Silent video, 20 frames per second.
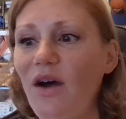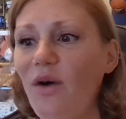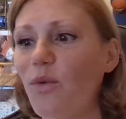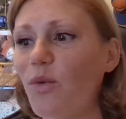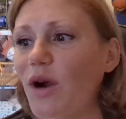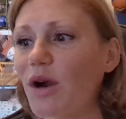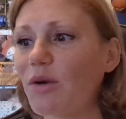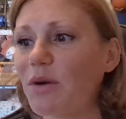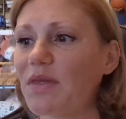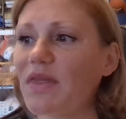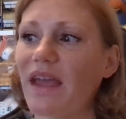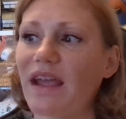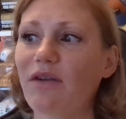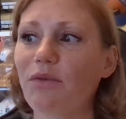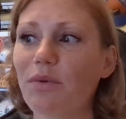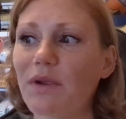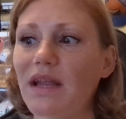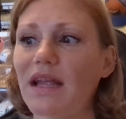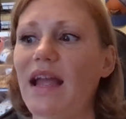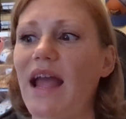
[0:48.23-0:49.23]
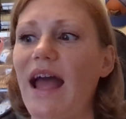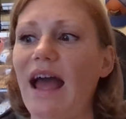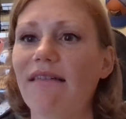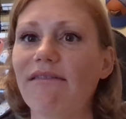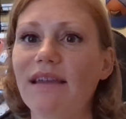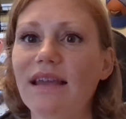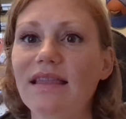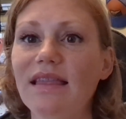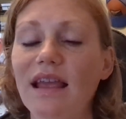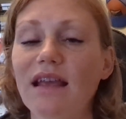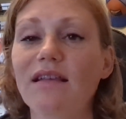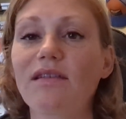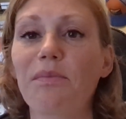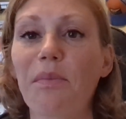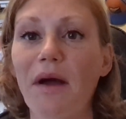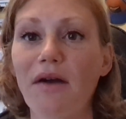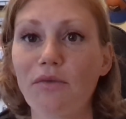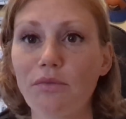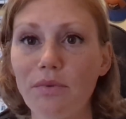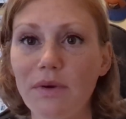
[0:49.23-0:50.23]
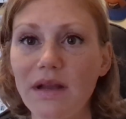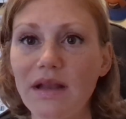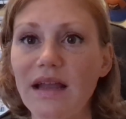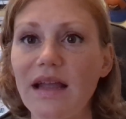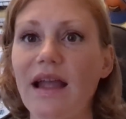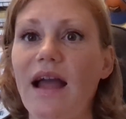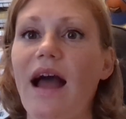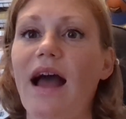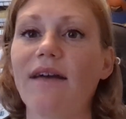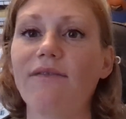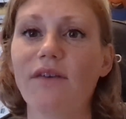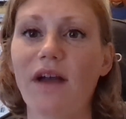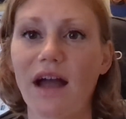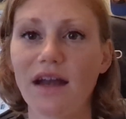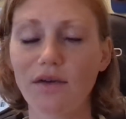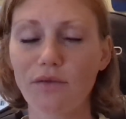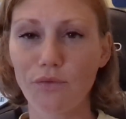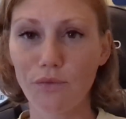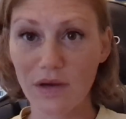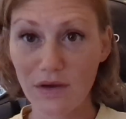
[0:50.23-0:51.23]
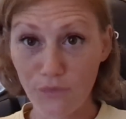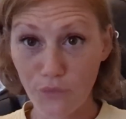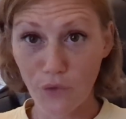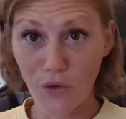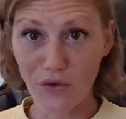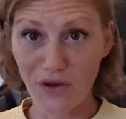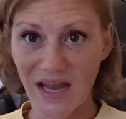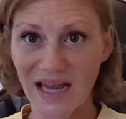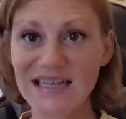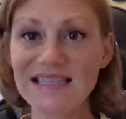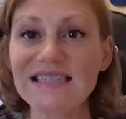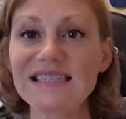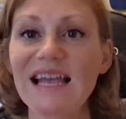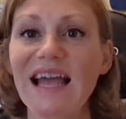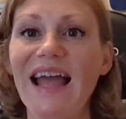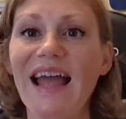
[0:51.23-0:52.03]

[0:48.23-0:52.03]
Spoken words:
work with like really heavy things. But really, I've kind of refocused.